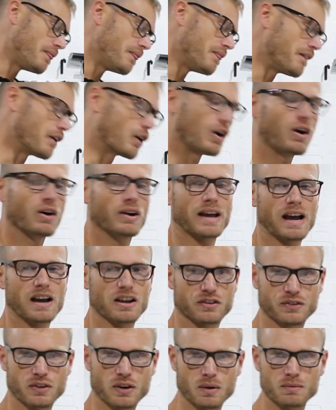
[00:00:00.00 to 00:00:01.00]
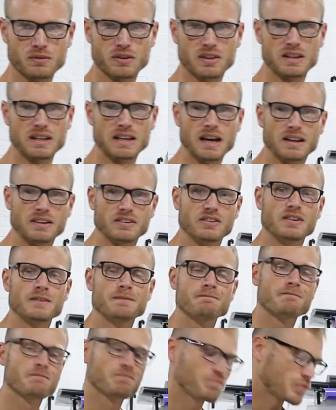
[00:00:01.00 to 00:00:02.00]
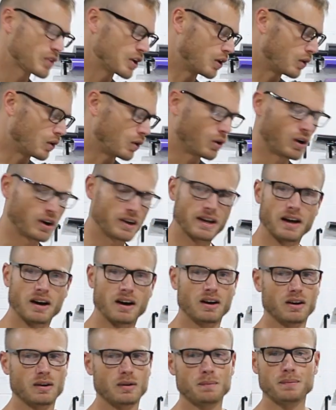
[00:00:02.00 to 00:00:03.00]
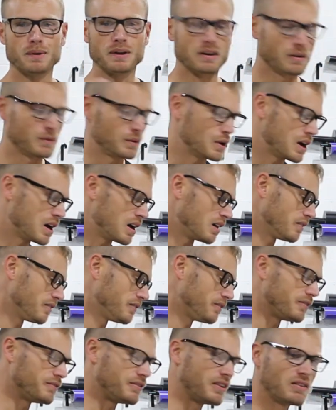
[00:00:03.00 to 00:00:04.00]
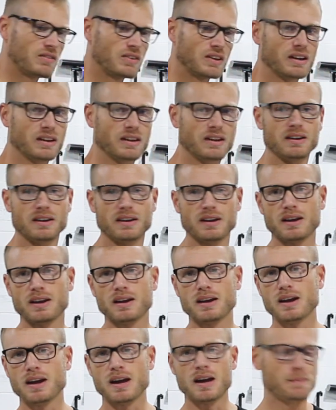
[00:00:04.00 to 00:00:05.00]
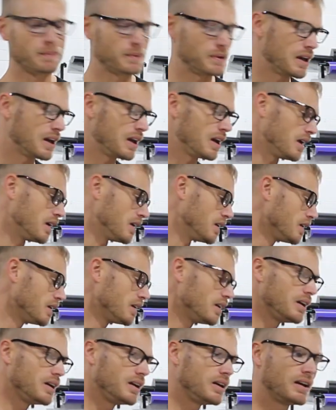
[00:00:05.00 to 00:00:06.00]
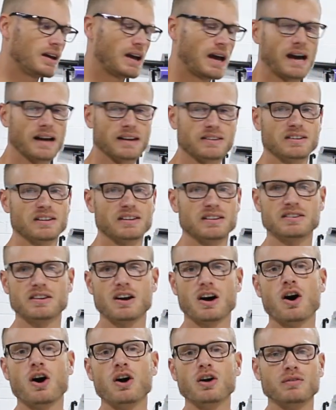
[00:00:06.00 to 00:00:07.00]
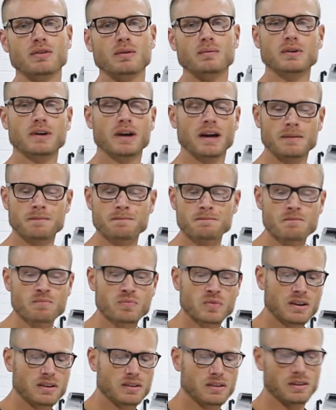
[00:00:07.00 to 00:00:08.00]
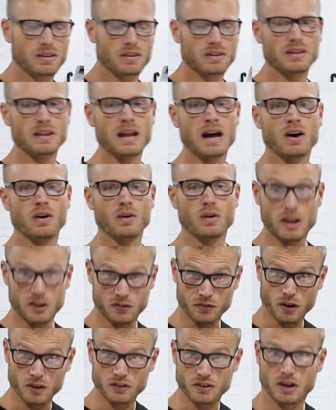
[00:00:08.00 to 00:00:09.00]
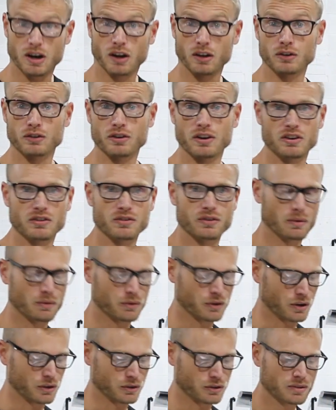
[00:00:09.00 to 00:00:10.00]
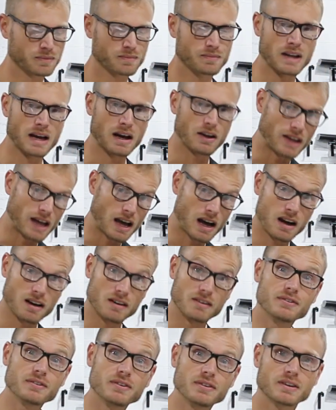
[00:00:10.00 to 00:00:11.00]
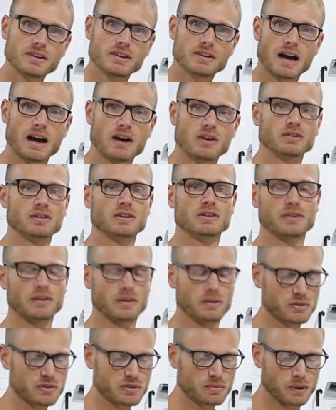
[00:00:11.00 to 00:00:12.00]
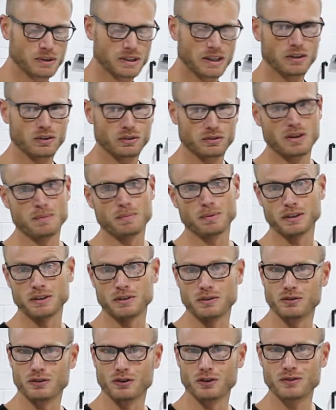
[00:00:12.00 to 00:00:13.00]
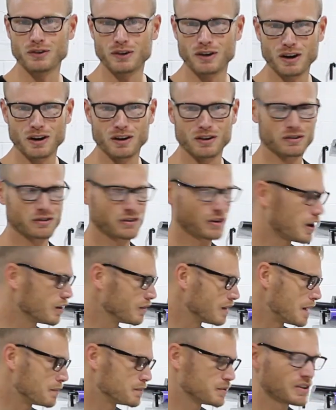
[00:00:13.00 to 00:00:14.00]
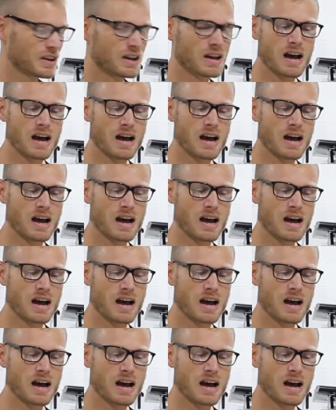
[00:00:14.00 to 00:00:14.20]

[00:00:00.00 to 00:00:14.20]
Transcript: they're all cast films in the end. You know, Oracal, PWF, Vvivid, APA, Hexus, all of them, okay? Now, as far as their color change films goes, now they have calendared films, but they don't typically use those for cars, car wraps.